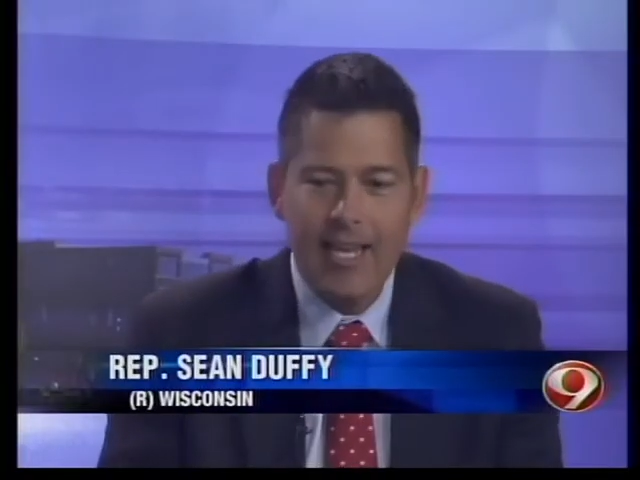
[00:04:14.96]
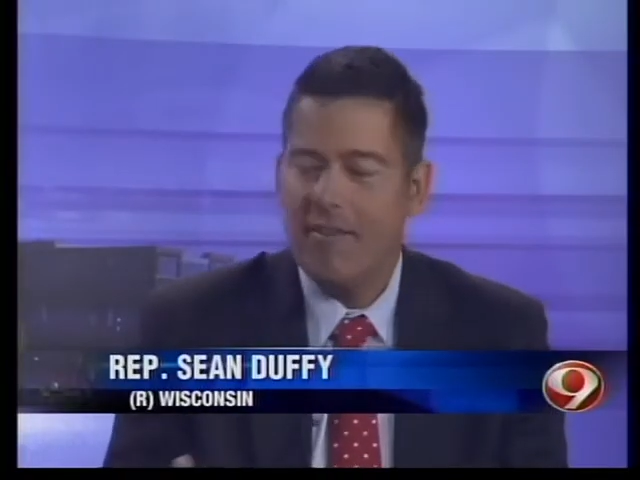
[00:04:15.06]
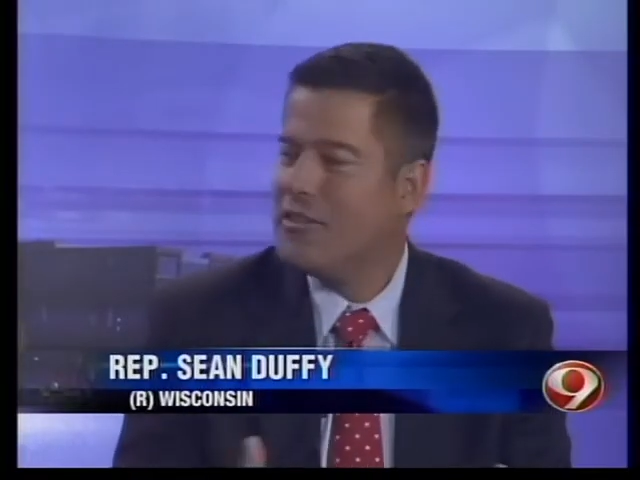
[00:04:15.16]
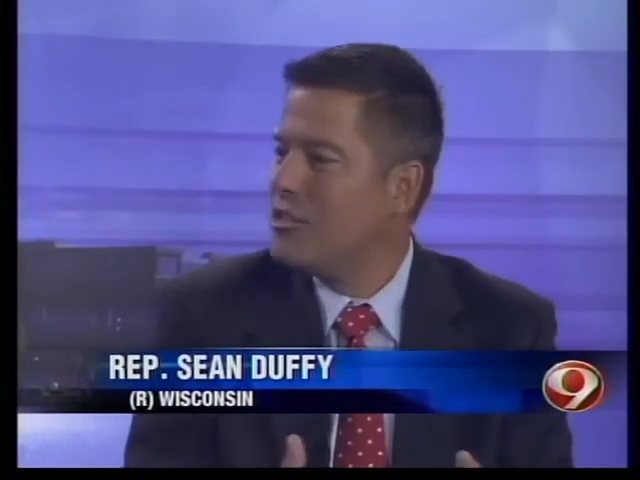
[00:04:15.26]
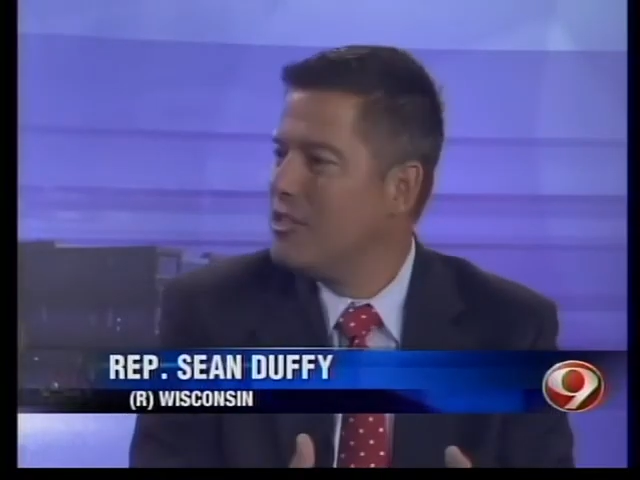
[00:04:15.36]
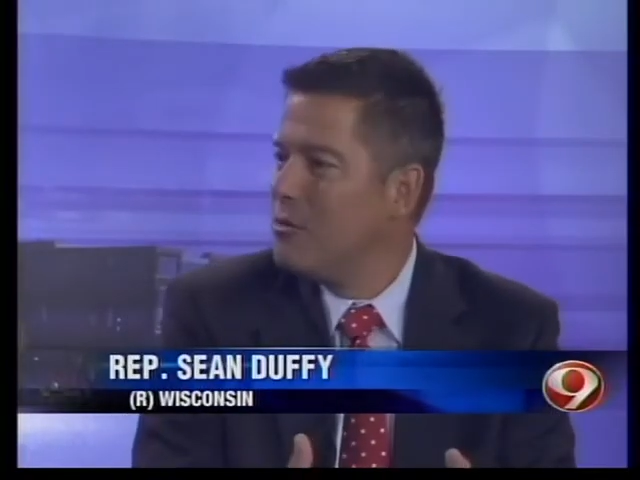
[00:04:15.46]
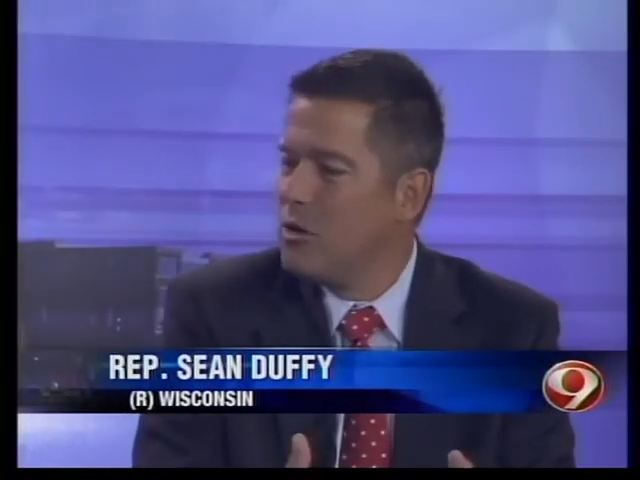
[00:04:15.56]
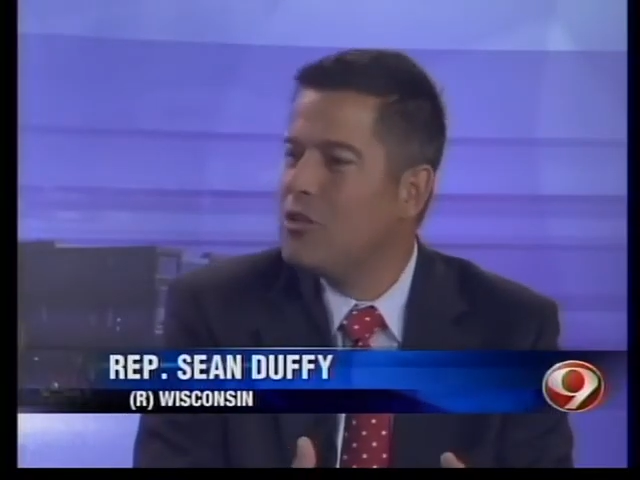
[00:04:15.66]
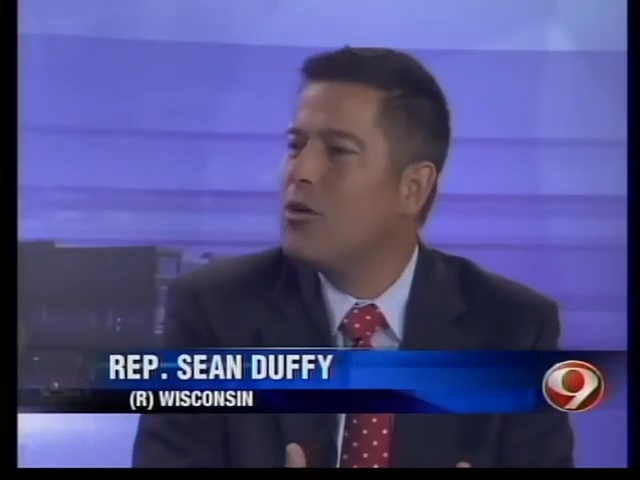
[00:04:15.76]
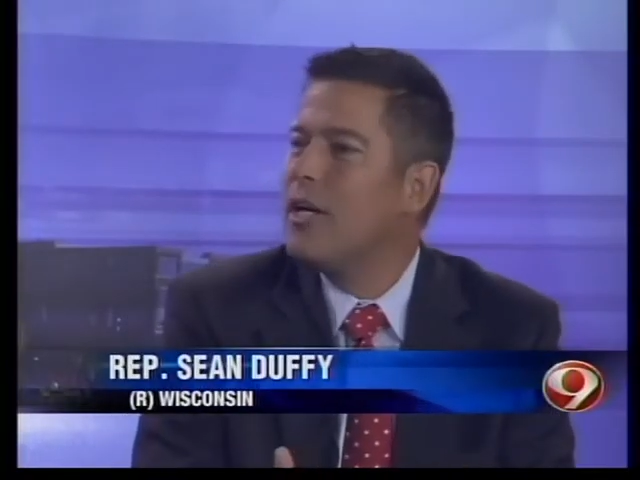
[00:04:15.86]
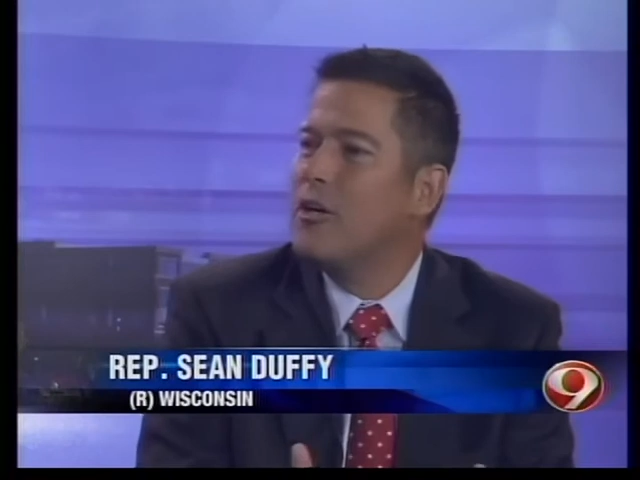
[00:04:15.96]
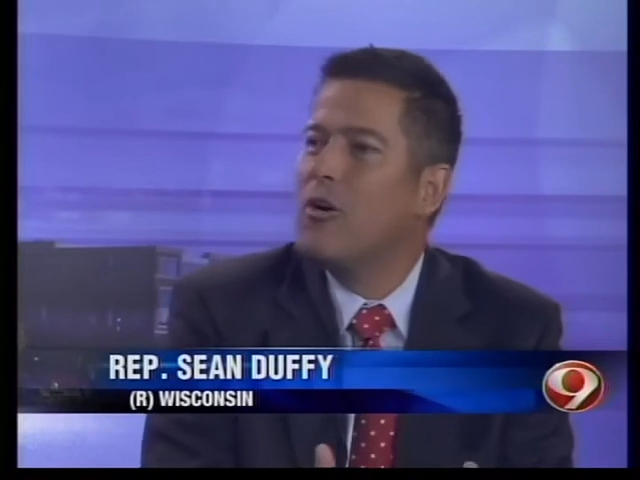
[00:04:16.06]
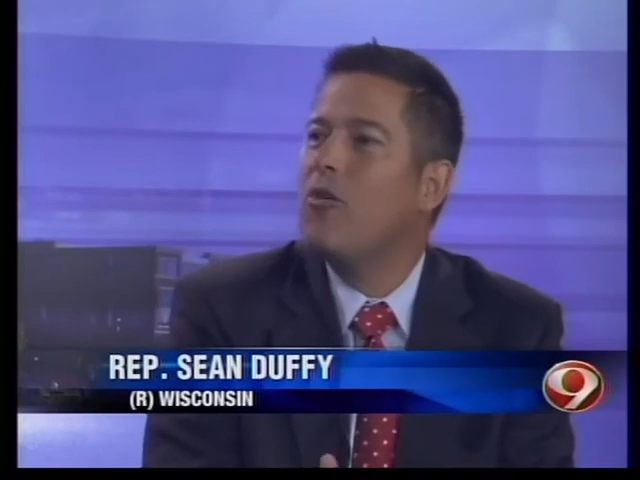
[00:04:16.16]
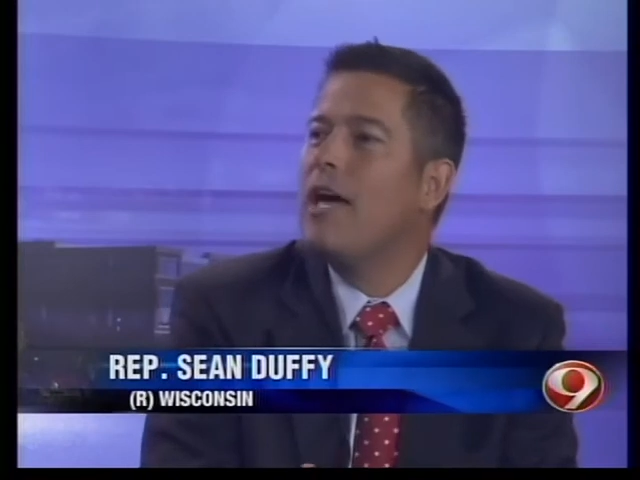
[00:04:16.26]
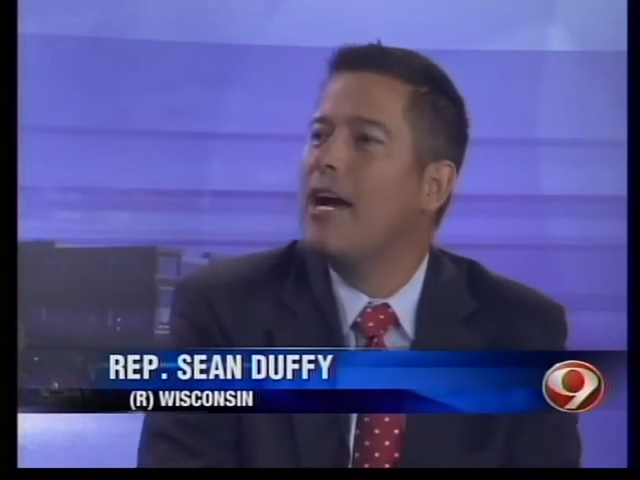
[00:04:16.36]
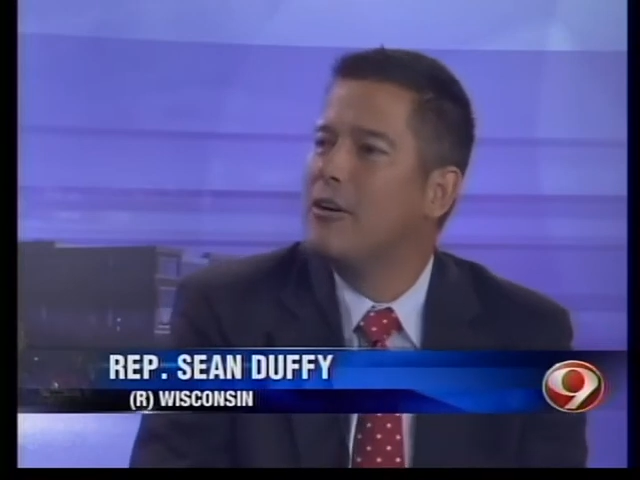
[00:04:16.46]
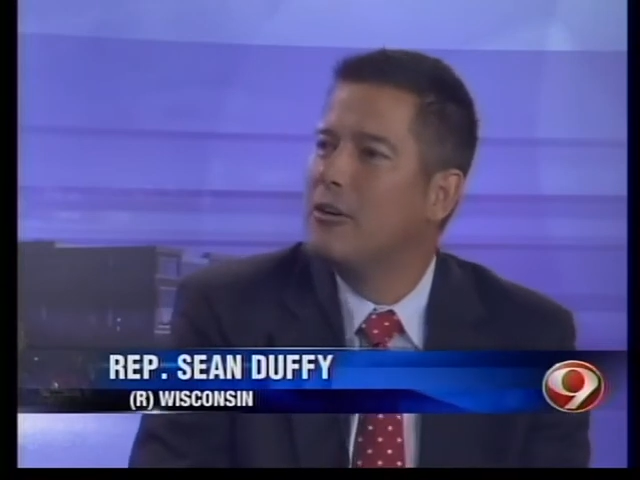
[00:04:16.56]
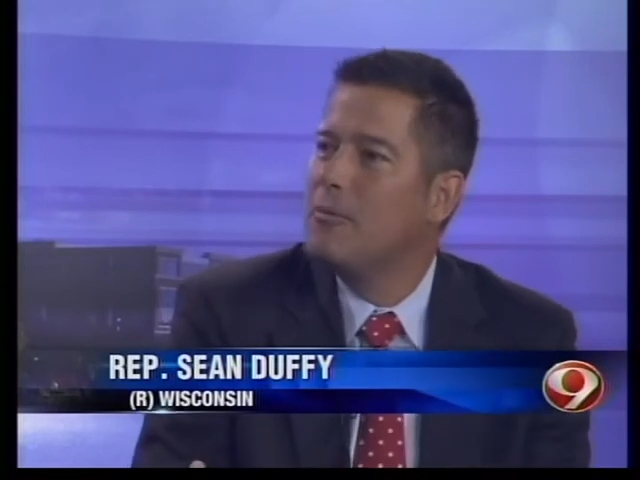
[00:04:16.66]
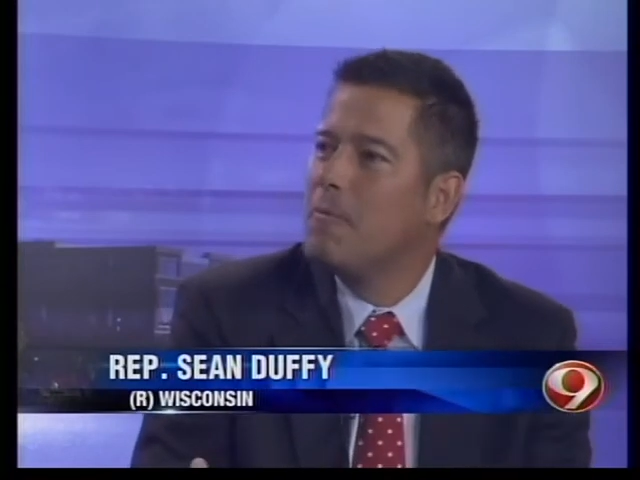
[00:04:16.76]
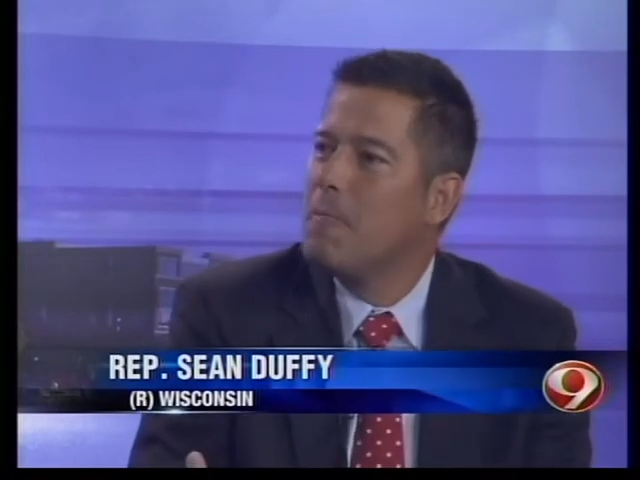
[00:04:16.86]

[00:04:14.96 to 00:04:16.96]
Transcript: of us, and we're going to try to grow that group